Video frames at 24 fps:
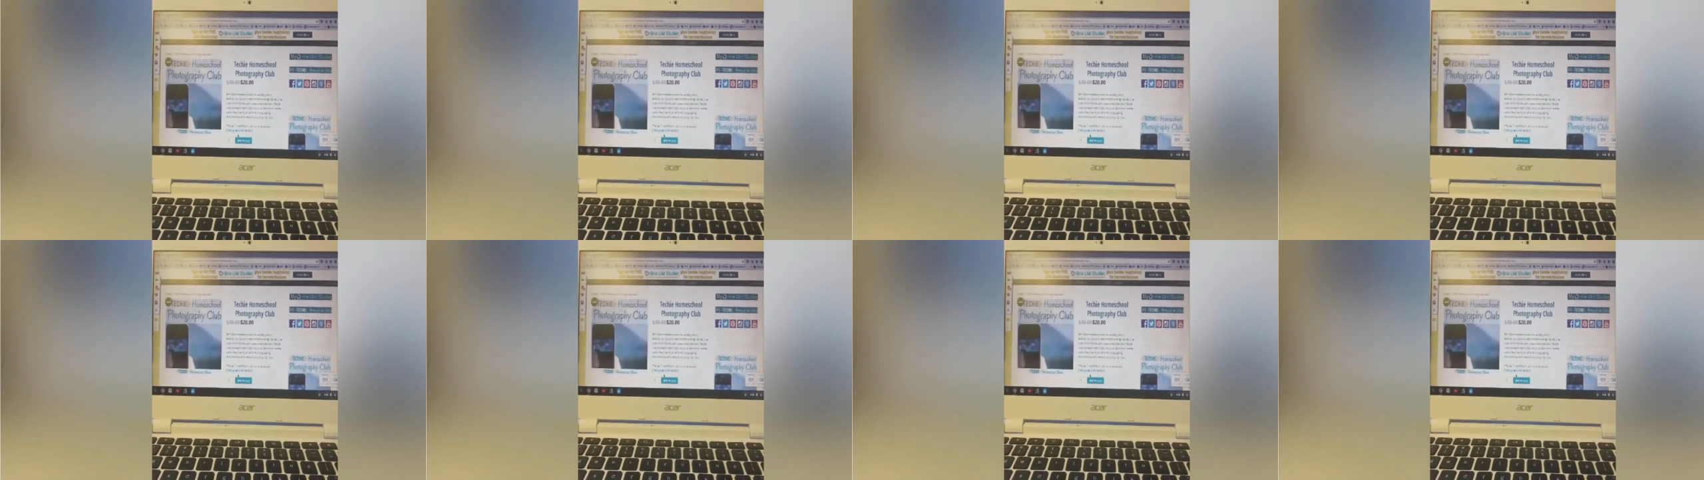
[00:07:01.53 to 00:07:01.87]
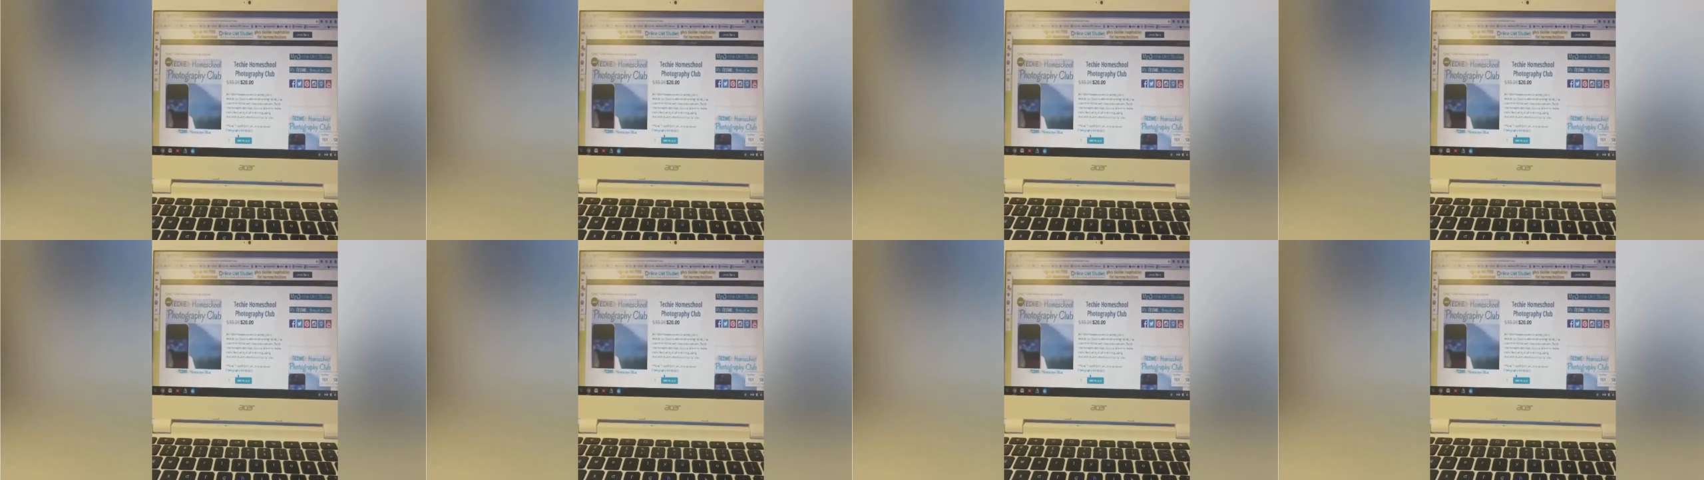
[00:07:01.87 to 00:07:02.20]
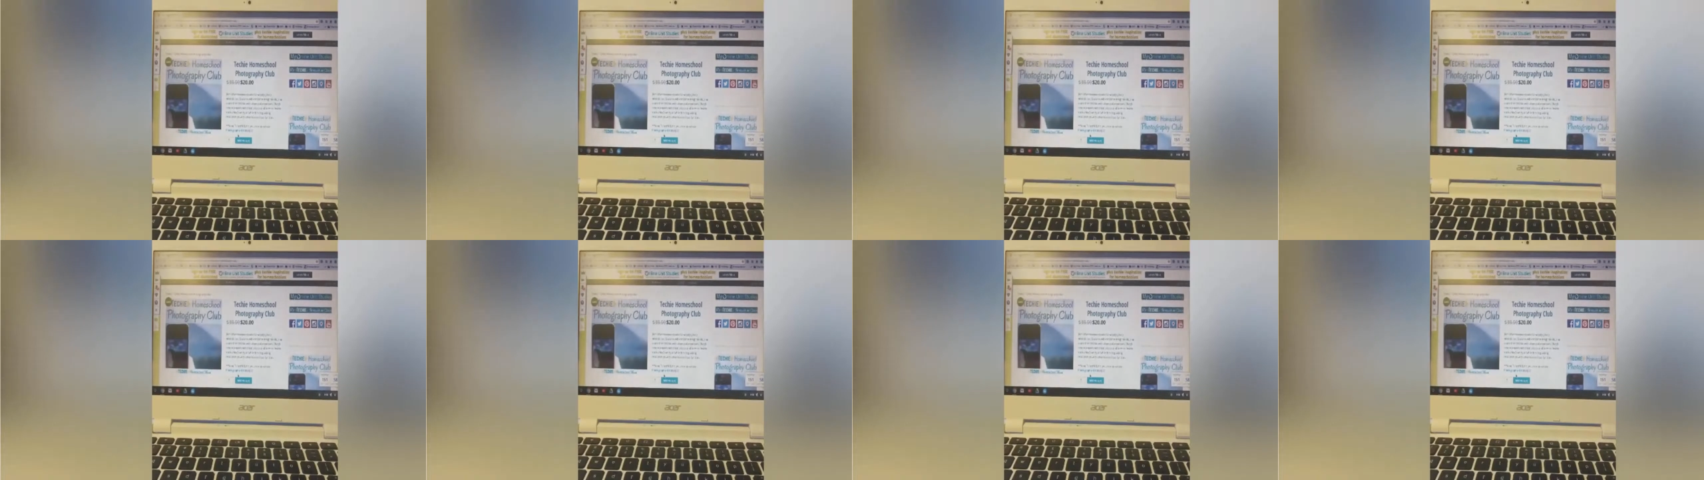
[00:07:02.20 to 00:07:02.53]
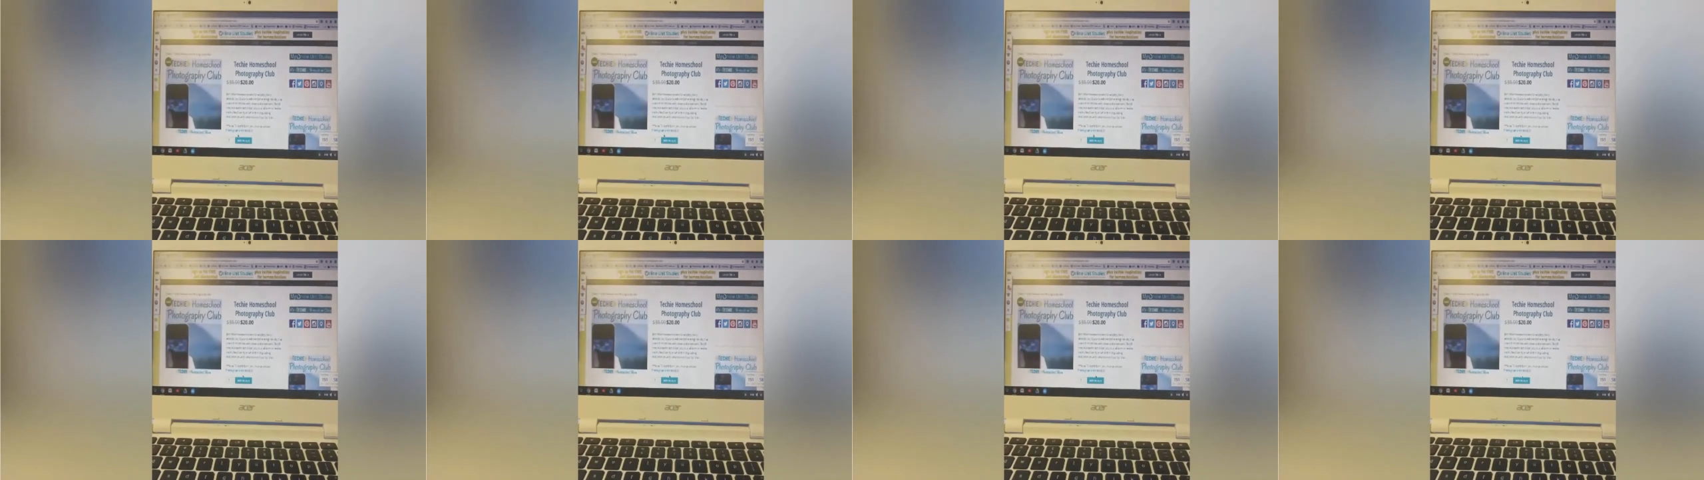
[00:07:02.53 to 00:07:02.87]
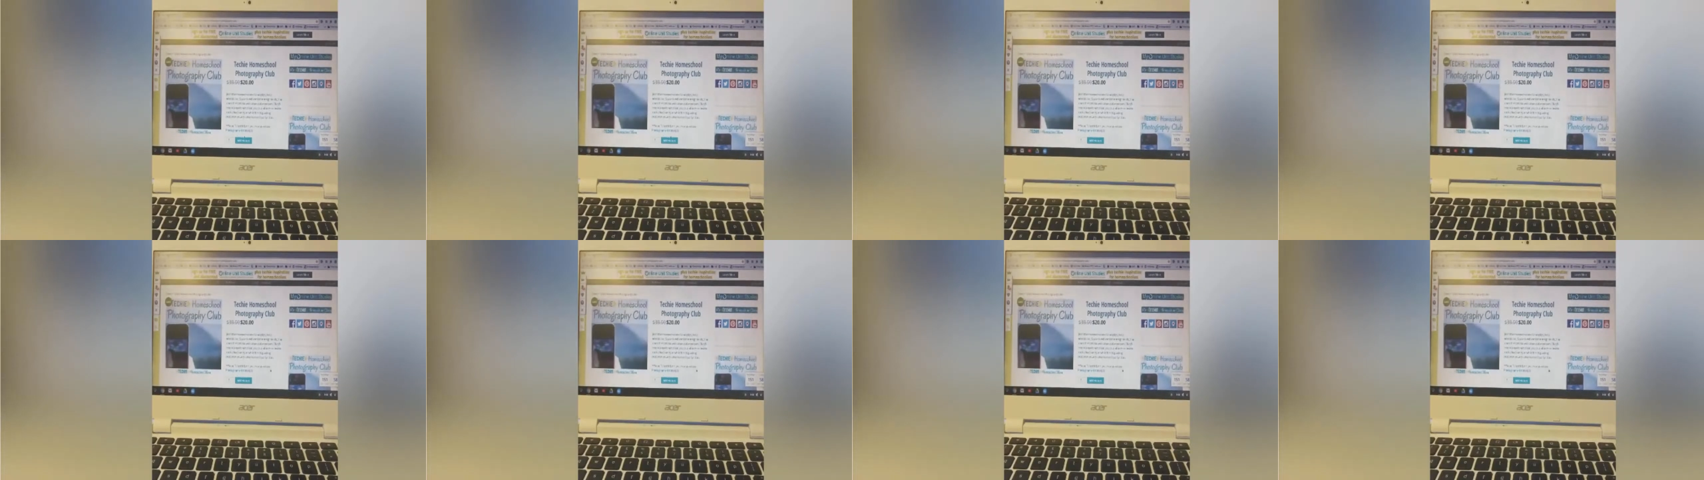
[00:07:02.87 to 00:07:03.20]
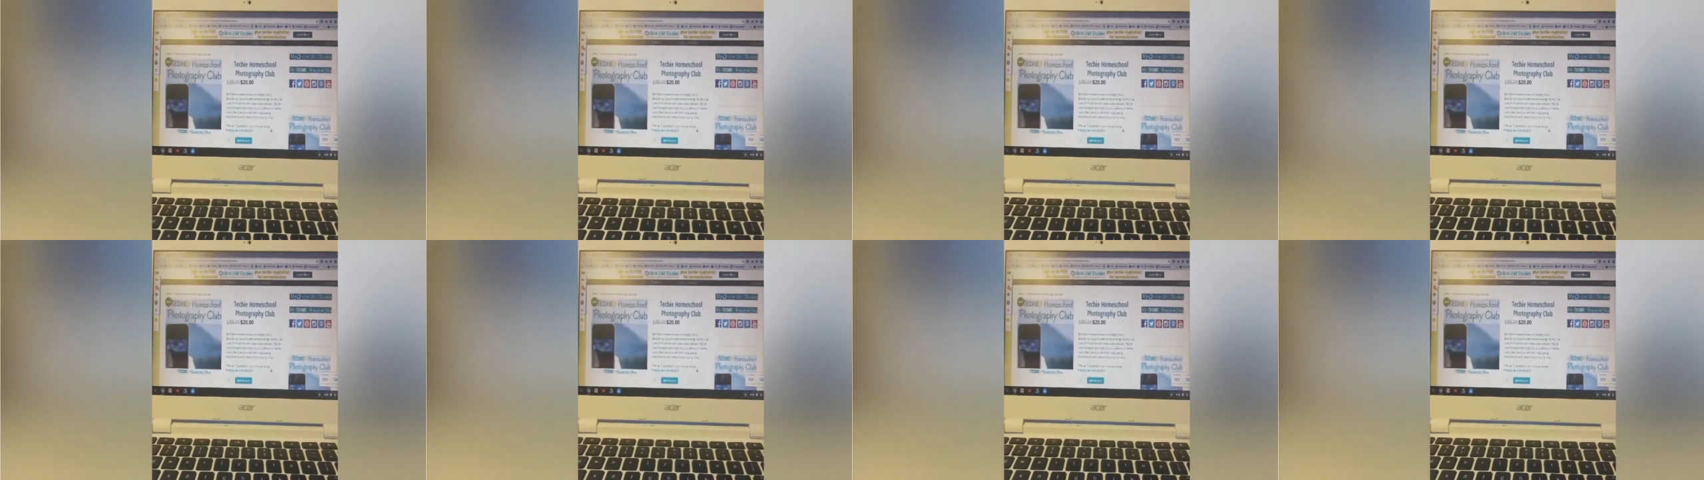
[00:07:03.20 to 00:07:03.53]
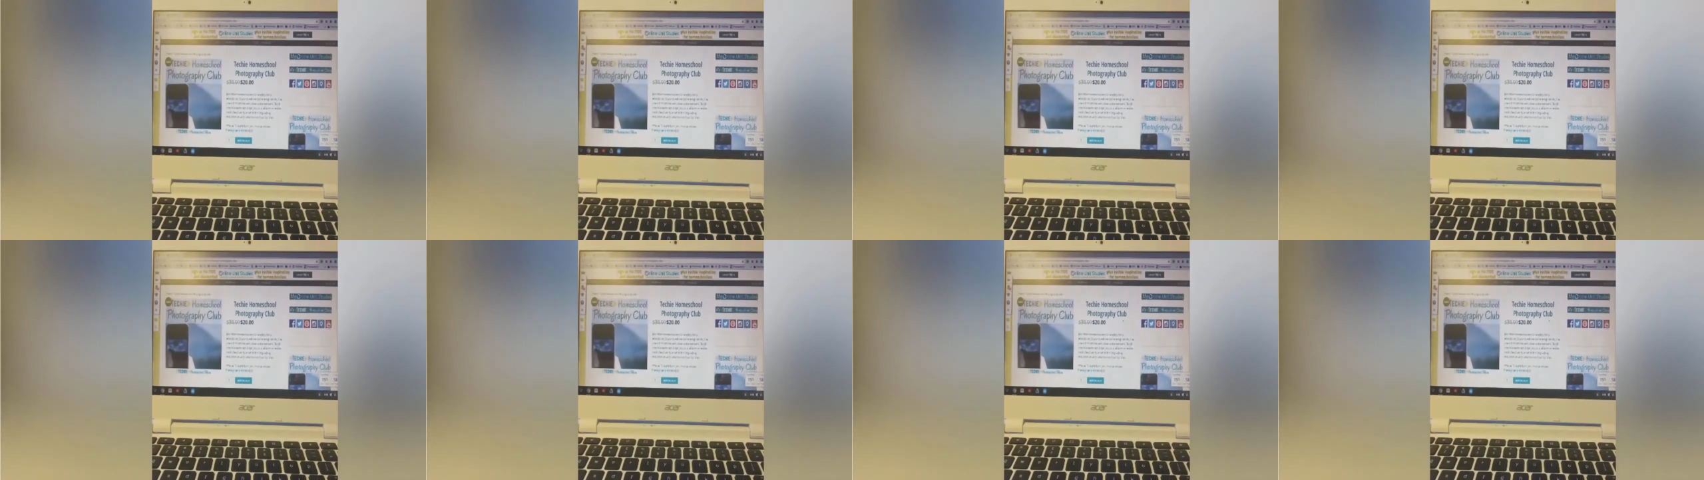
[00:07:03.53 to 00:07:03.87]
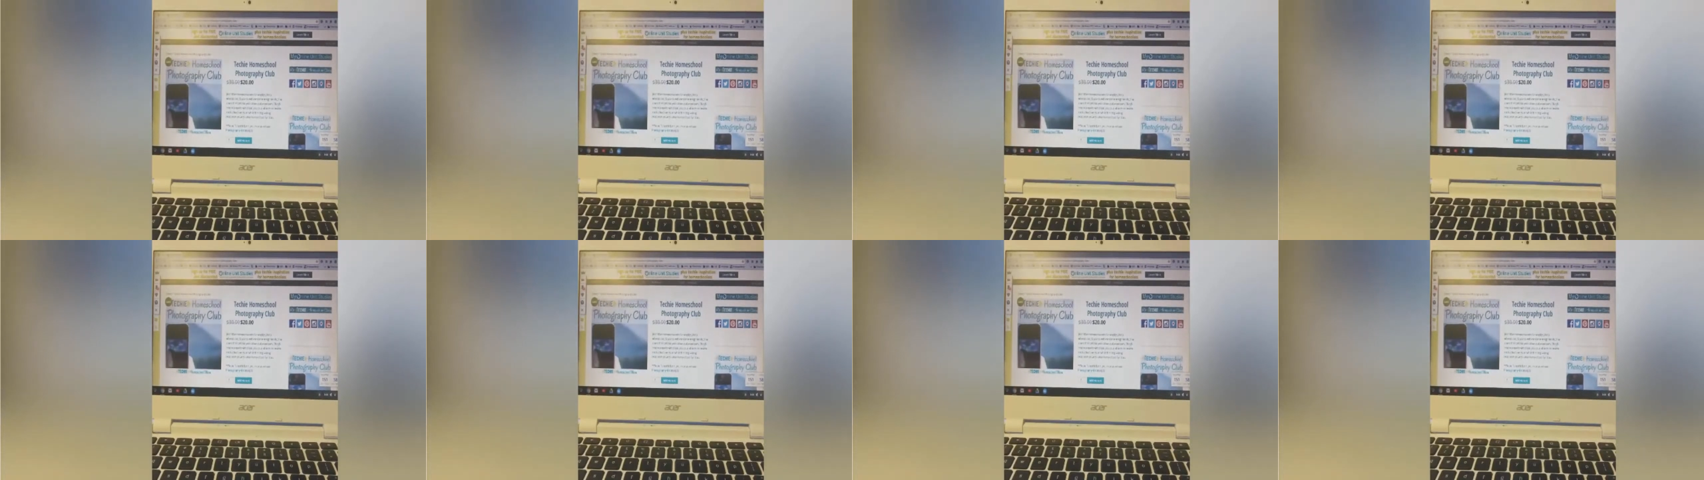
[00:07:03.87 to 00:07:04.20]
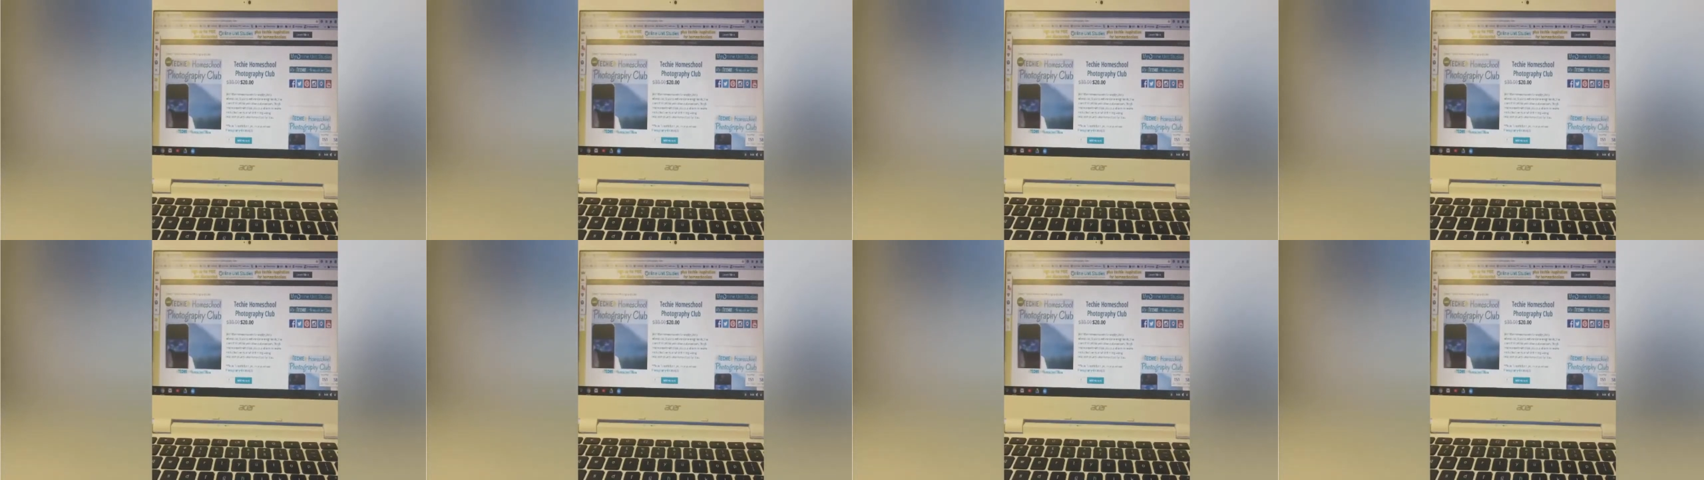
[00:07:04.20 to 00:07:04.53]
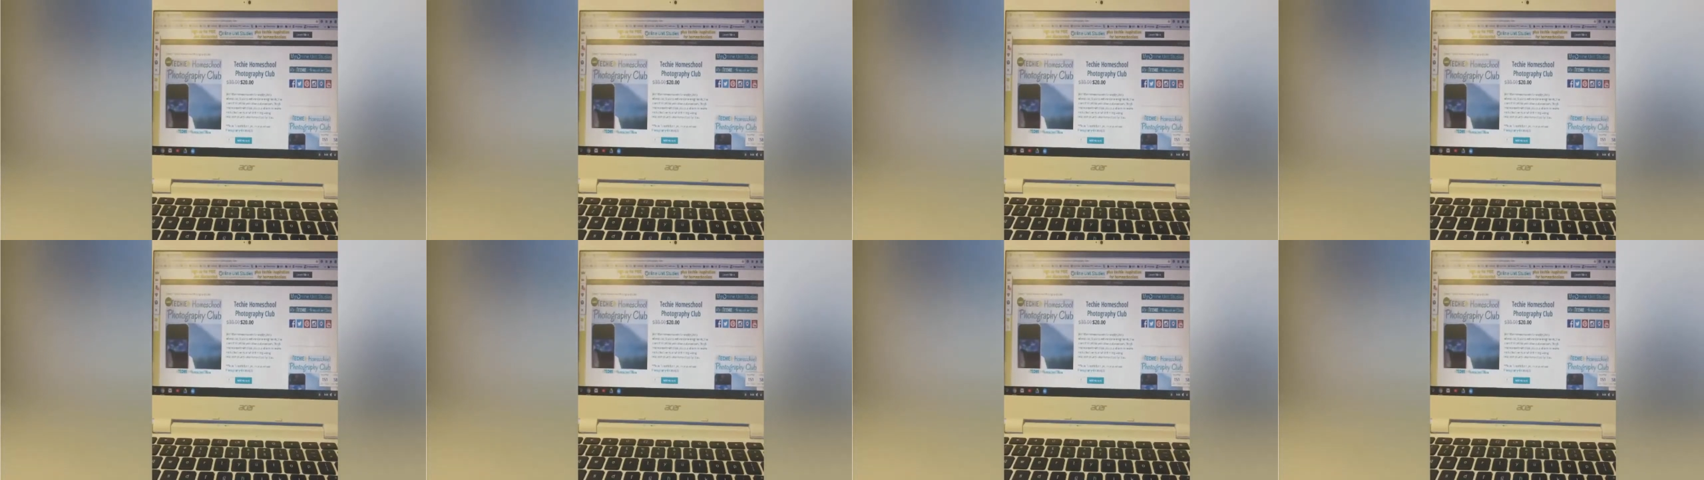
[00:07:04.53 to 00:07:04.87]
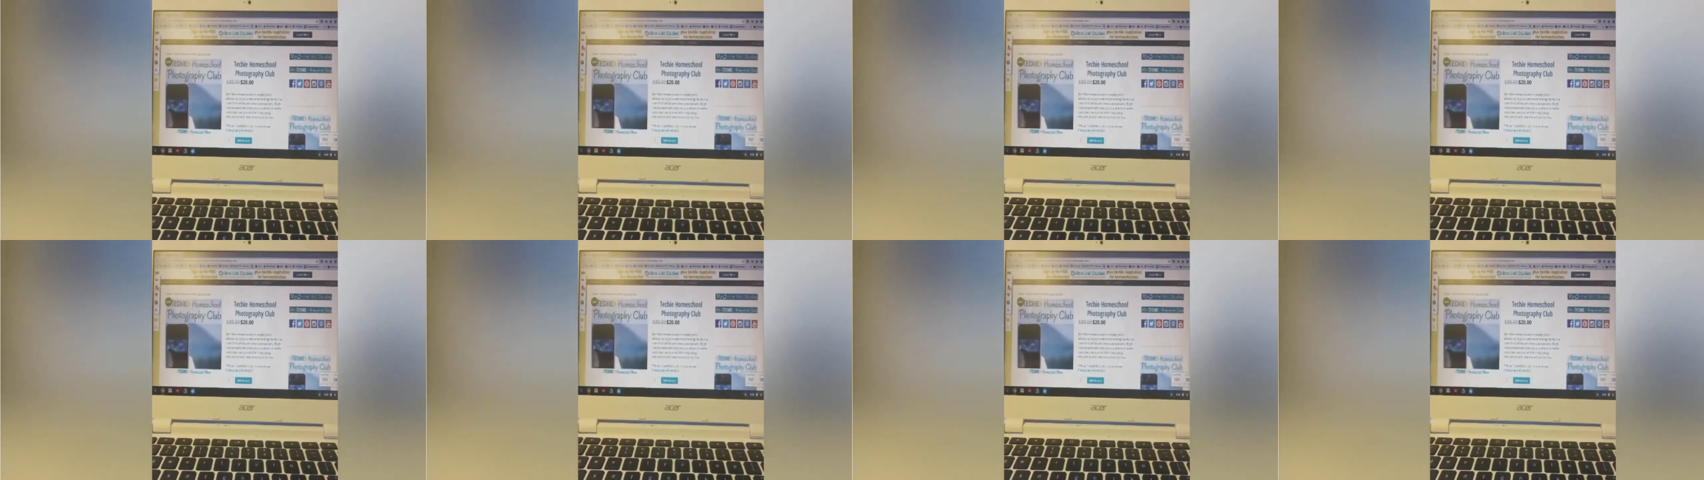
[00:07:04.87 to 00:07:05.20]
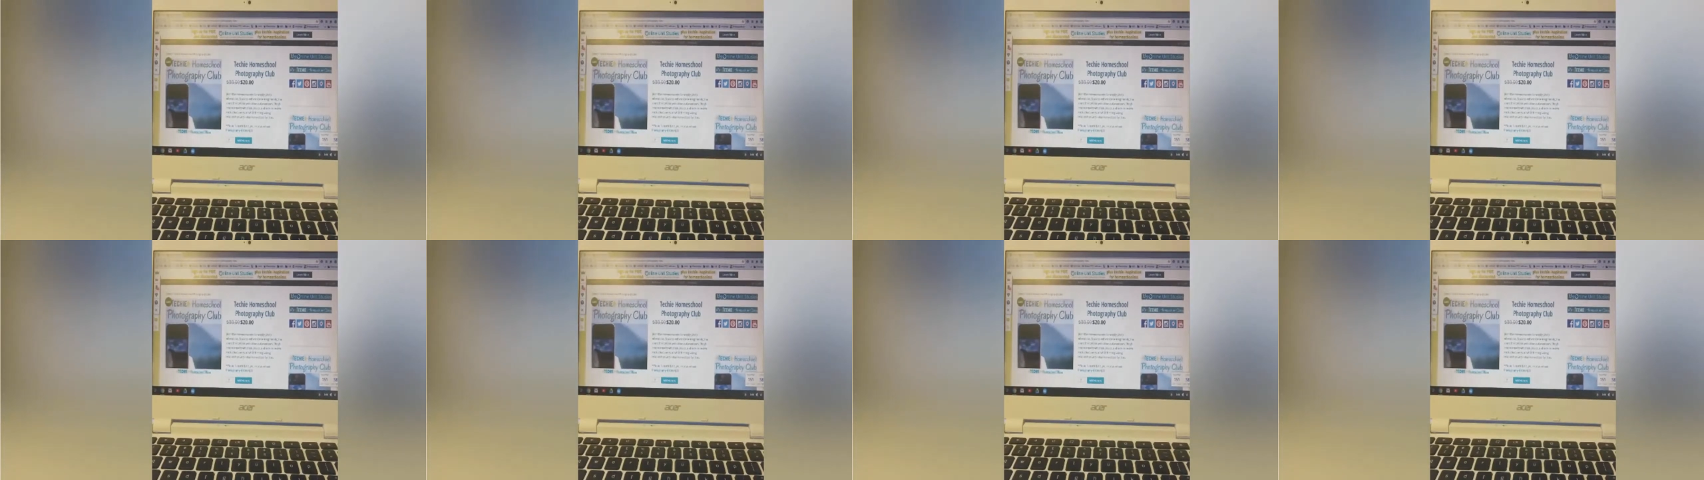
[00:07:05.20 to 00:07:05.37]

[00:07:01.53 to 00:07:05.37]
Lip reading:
(no speaker visible)